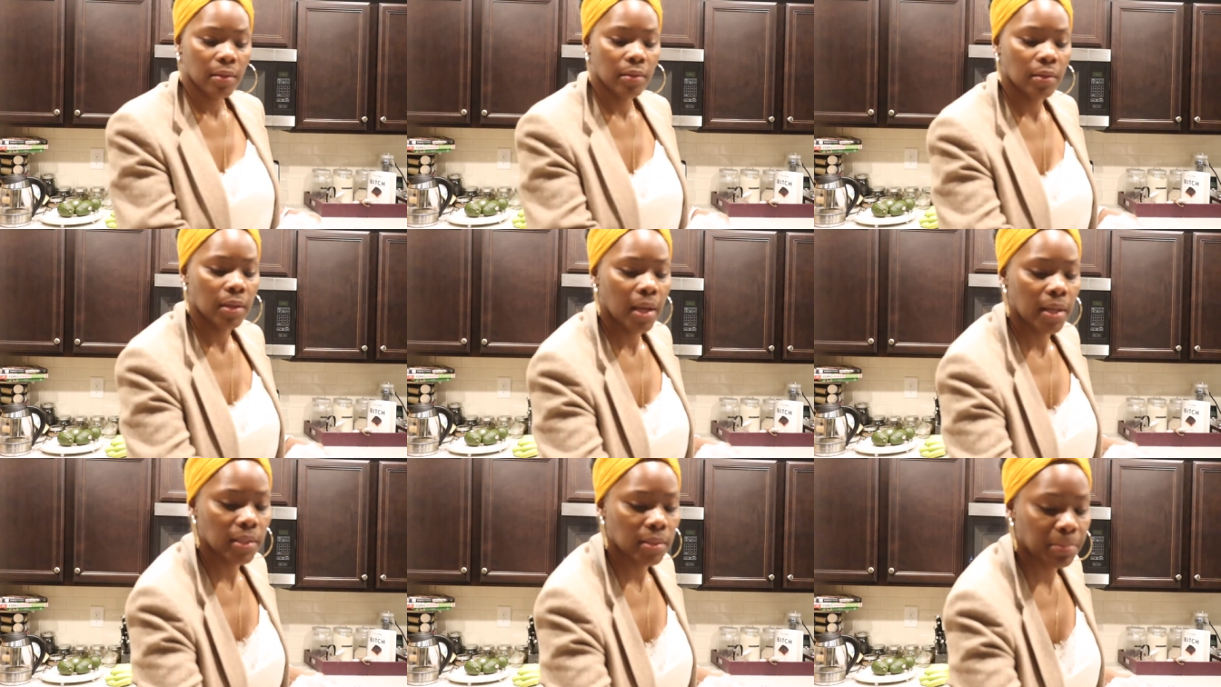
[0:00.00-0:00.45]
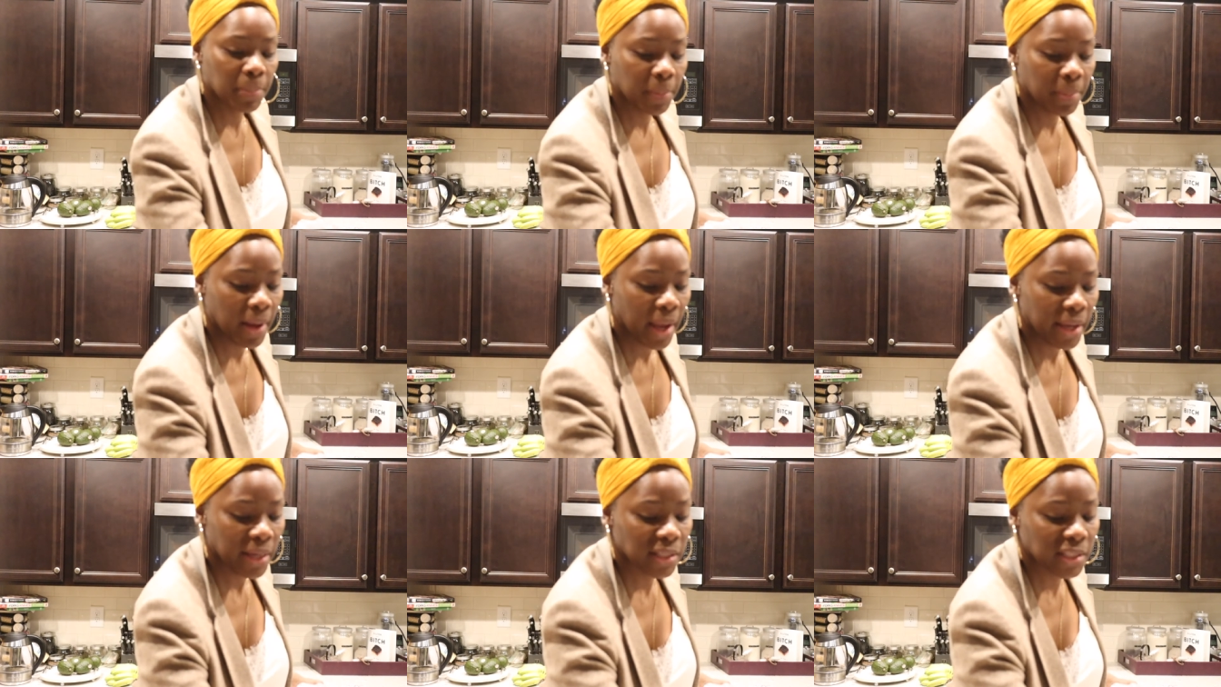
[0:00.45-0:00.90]
You guys,
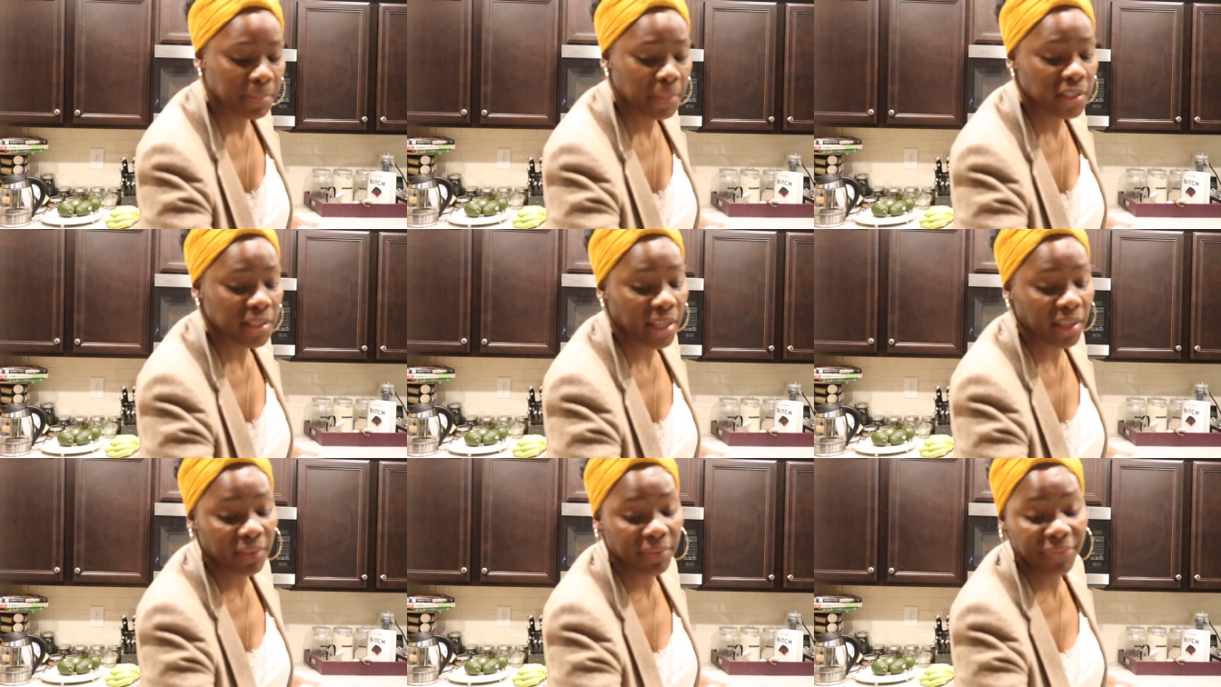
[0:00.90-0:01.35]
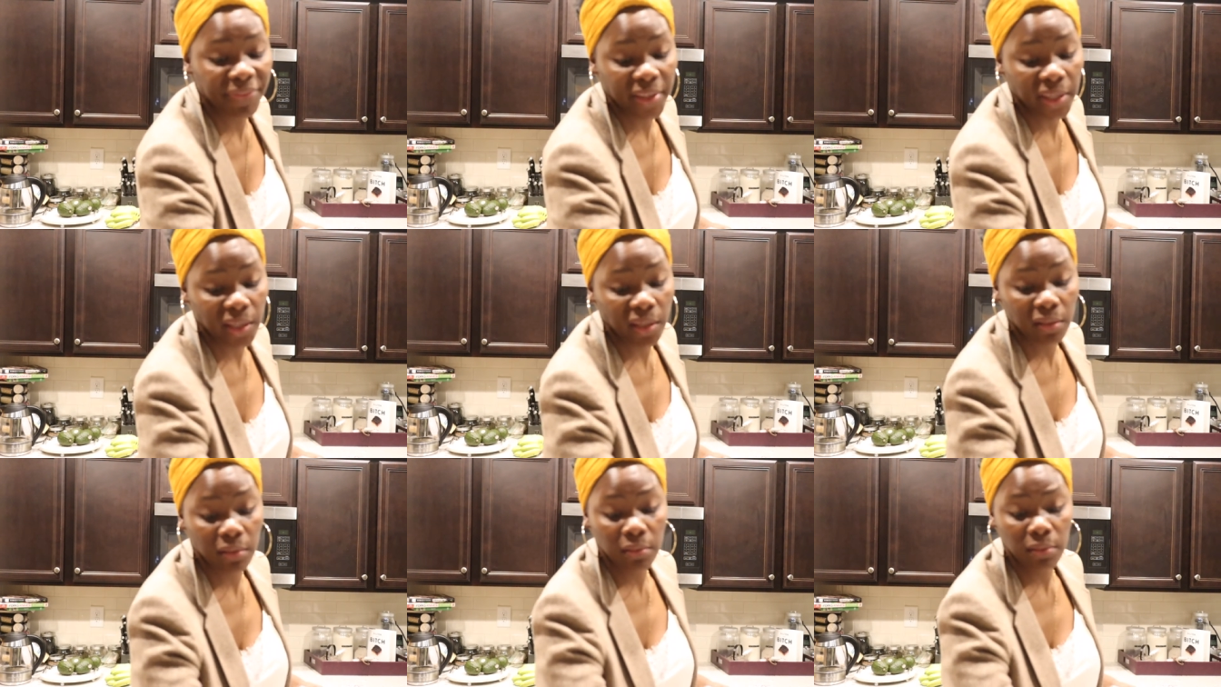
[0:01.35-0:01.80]
papaya smells like
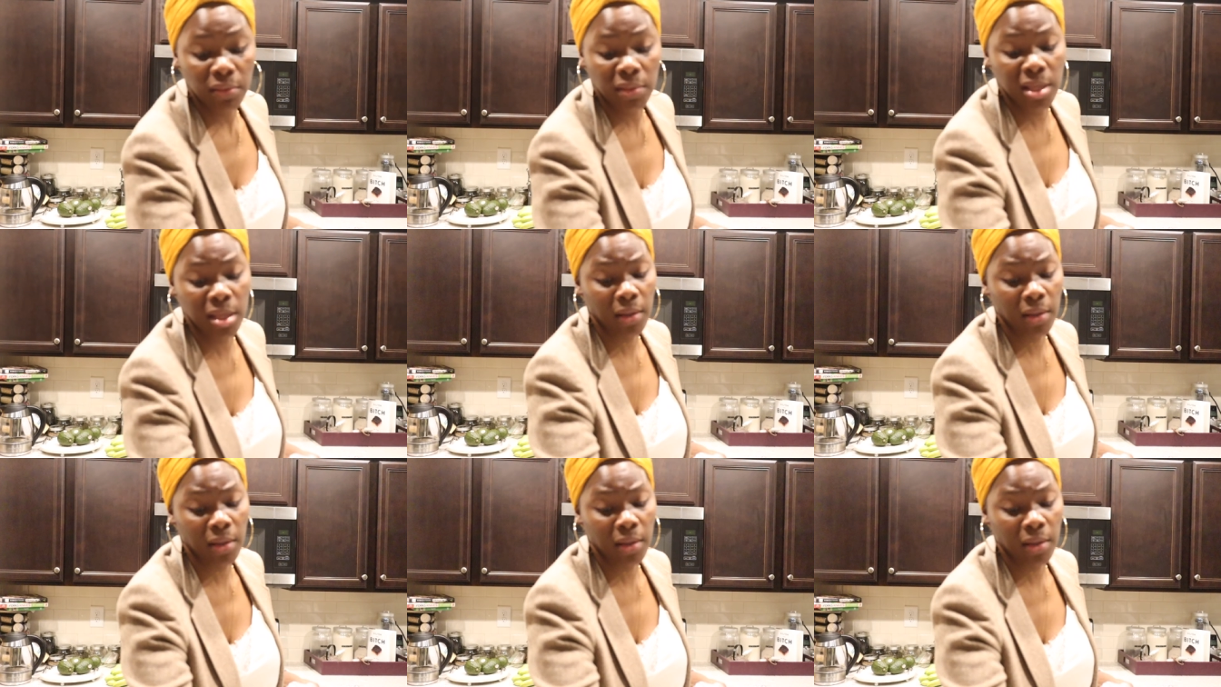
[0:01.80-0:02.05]
feet.